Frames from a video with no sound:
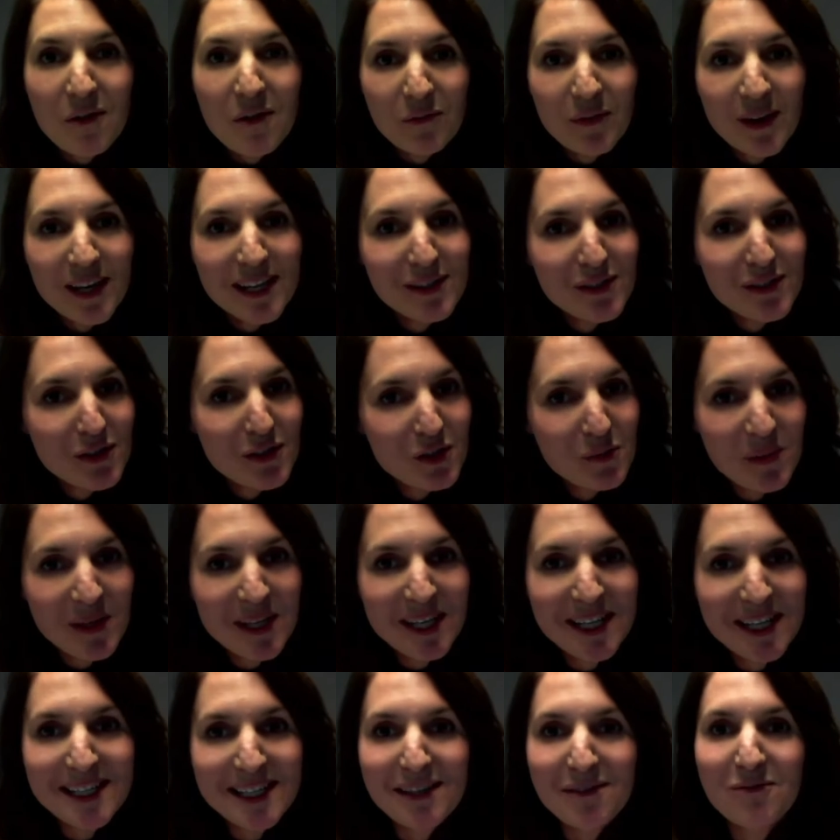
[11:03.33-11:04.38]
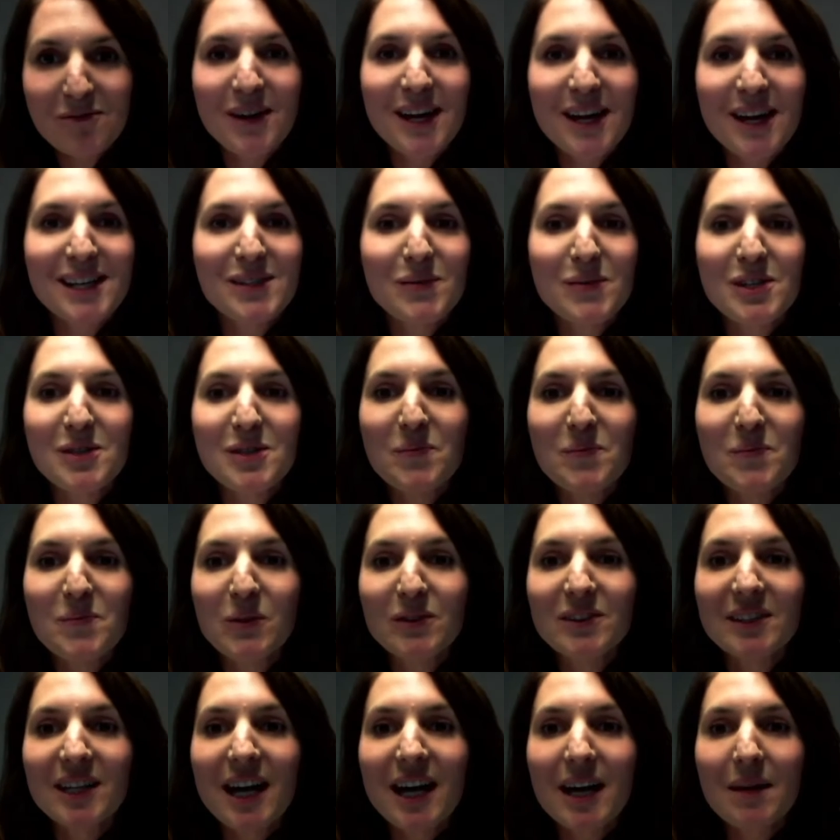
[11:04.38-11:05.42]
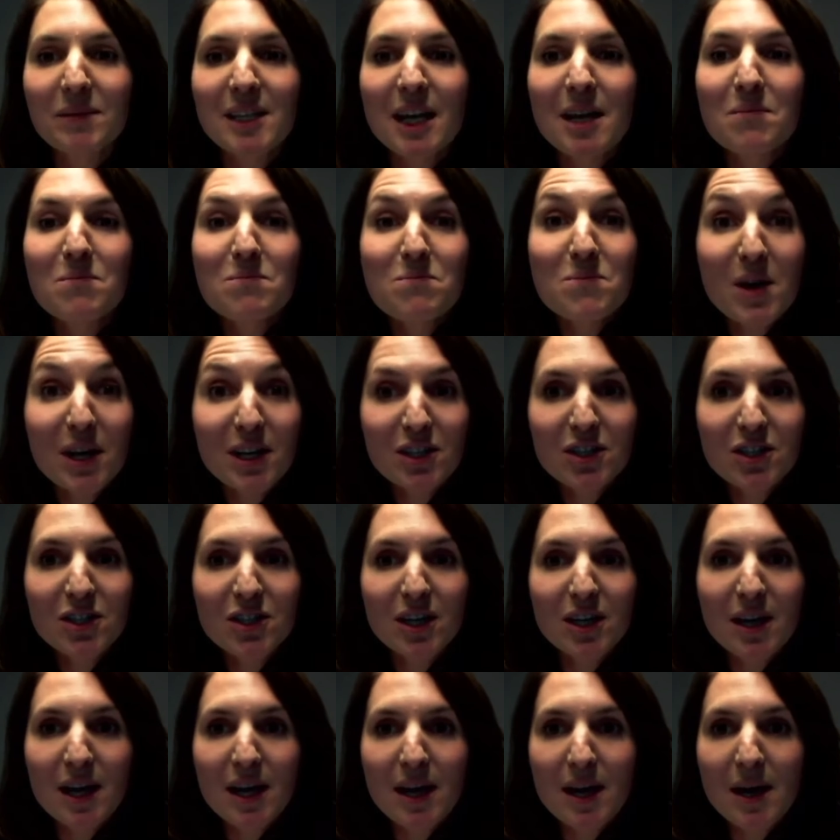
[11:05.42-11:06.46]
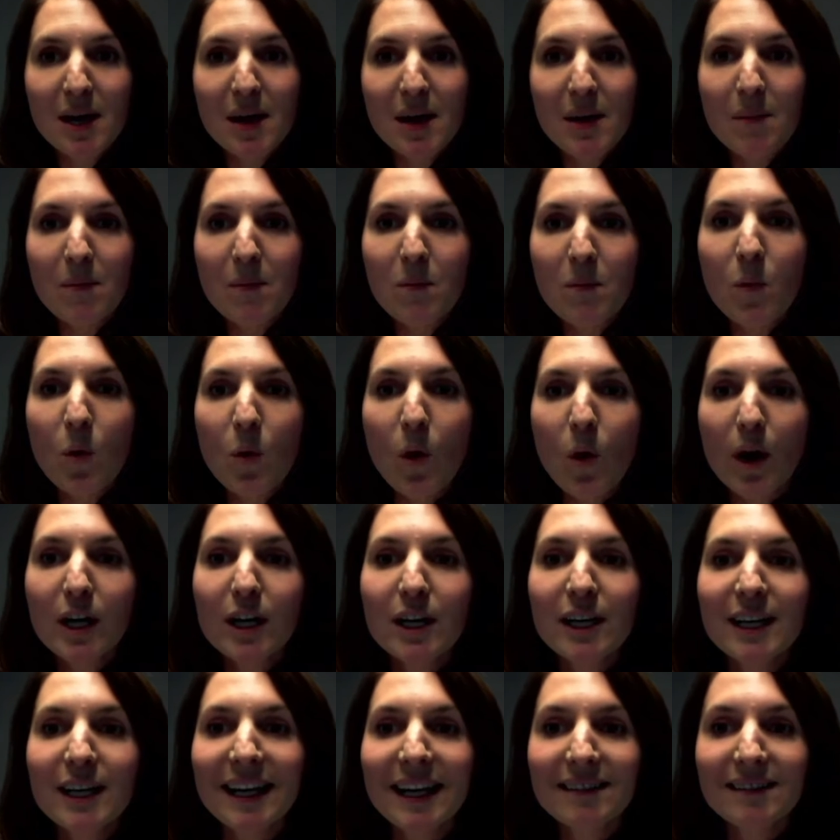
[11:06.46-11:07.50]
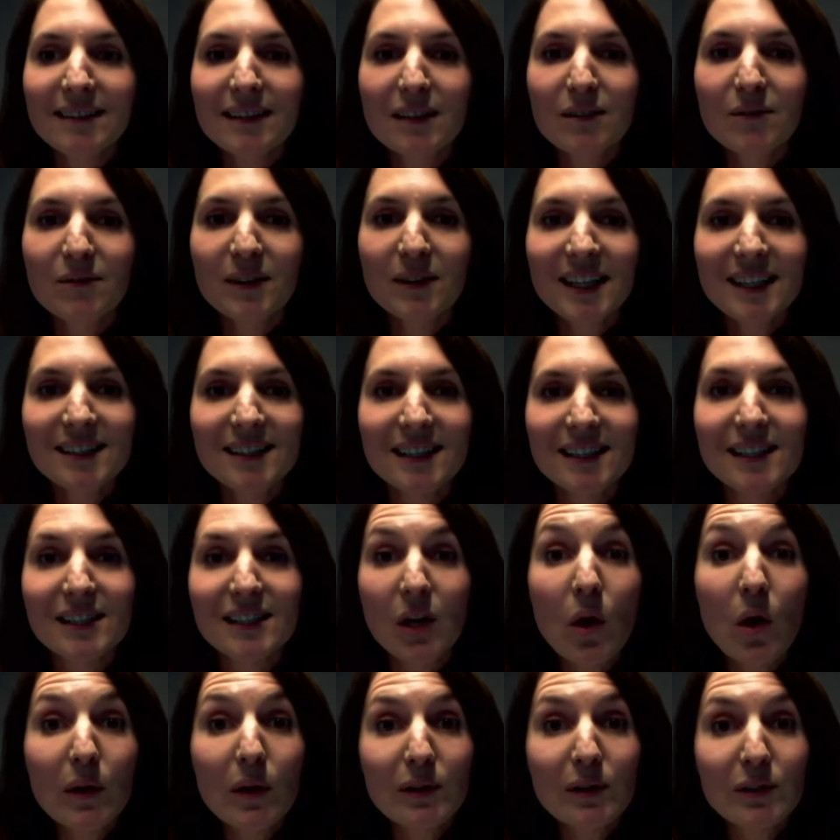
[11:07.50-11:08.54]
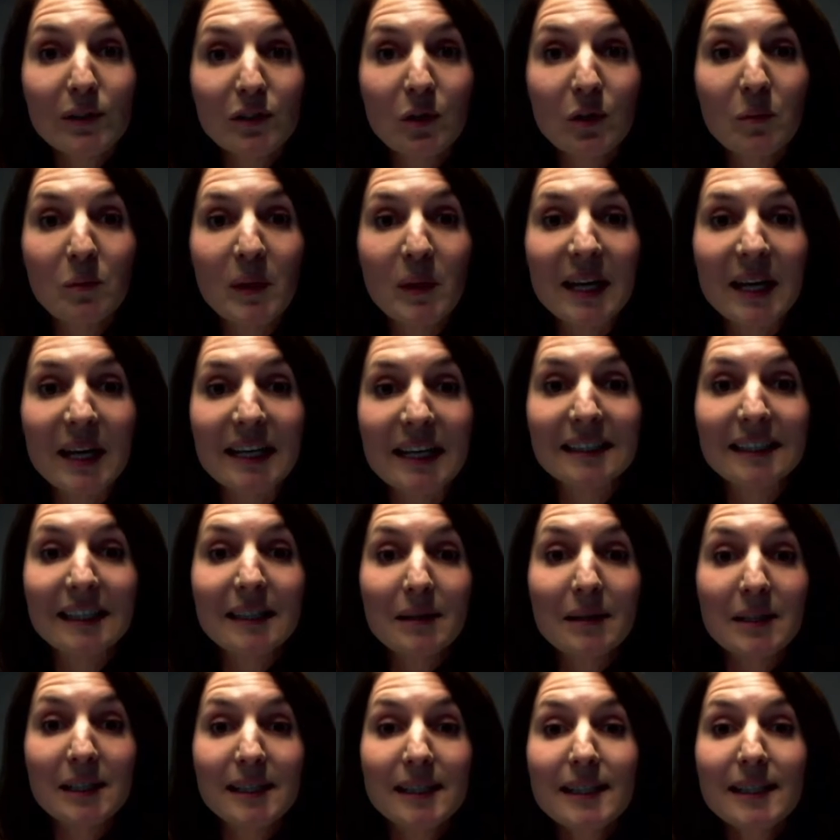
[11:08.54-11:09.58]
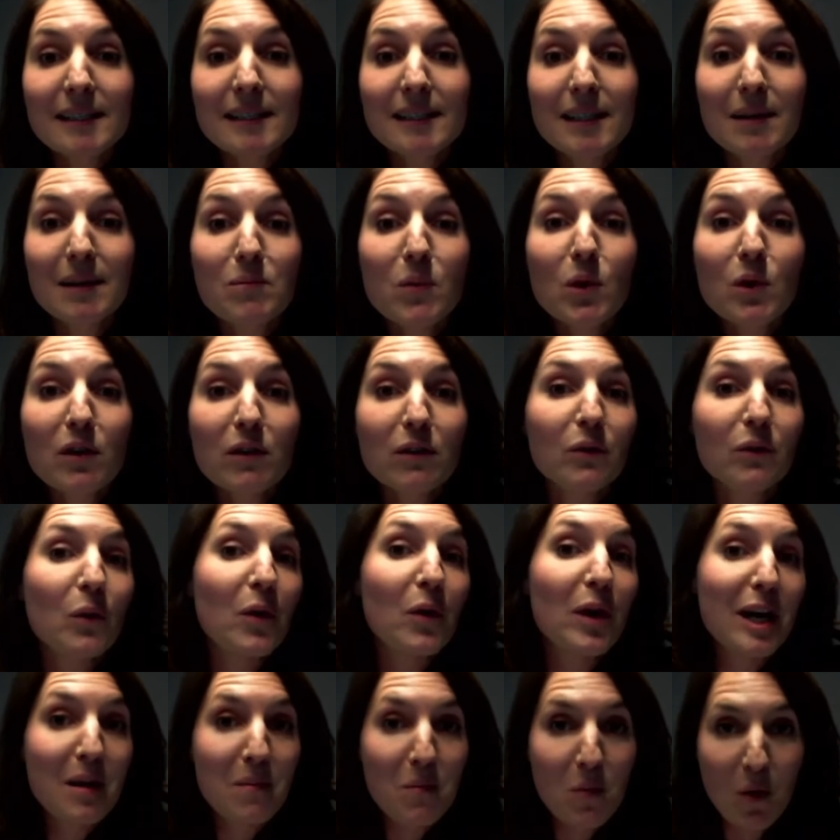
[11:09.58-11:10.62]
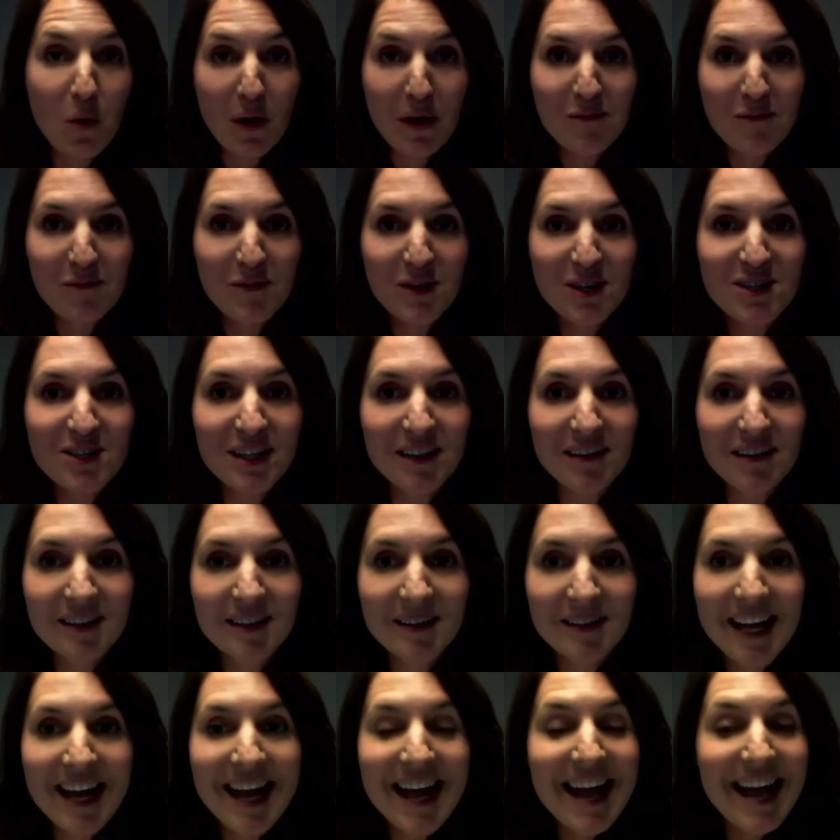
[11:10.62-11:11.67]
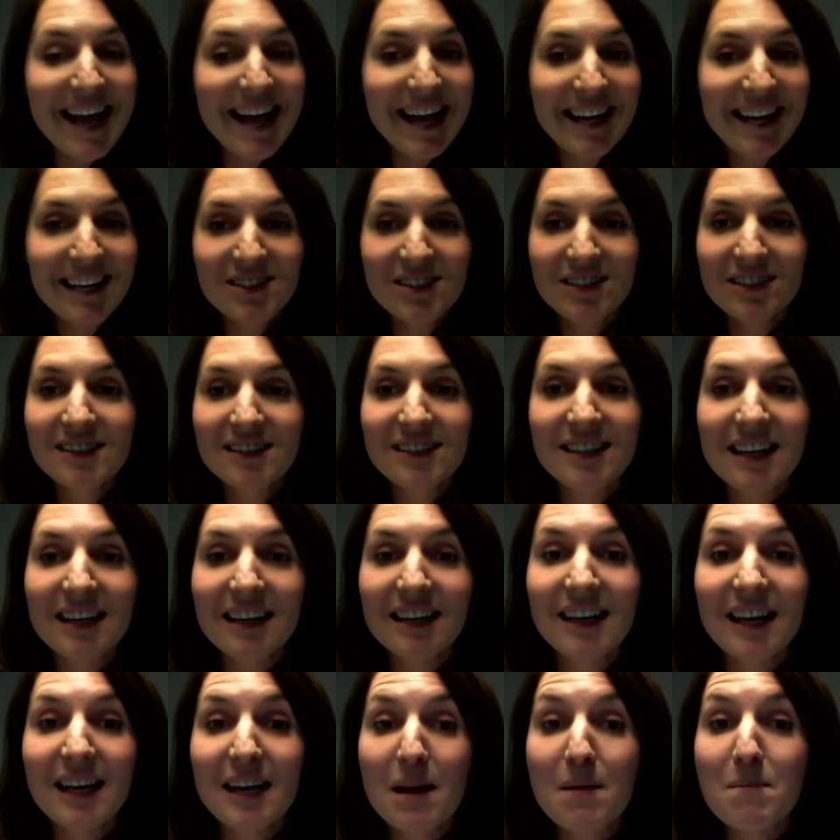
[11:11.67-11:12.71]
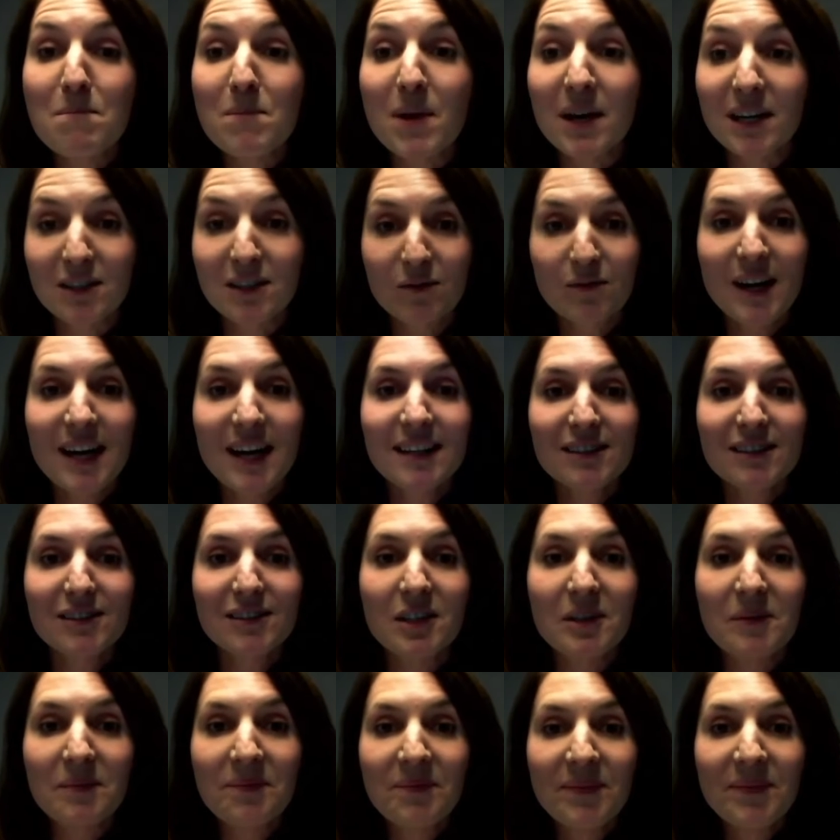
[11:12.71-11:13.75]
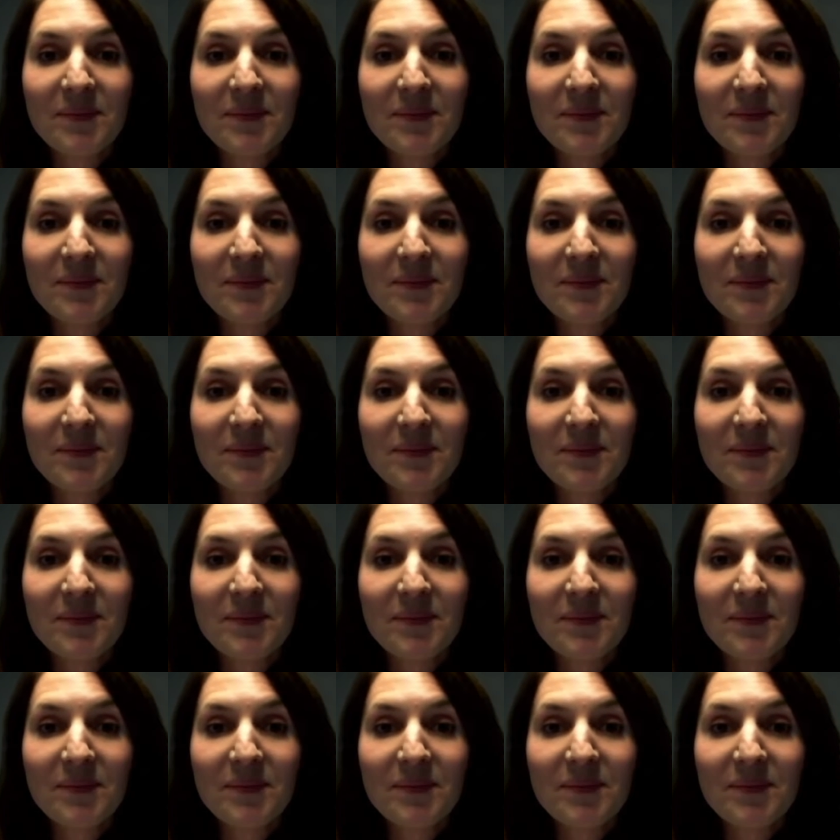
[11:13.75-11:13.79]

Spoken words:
Faster speeds, faster response times, and much more connected devices also makes system monitoring more efficient, actions taken much faster.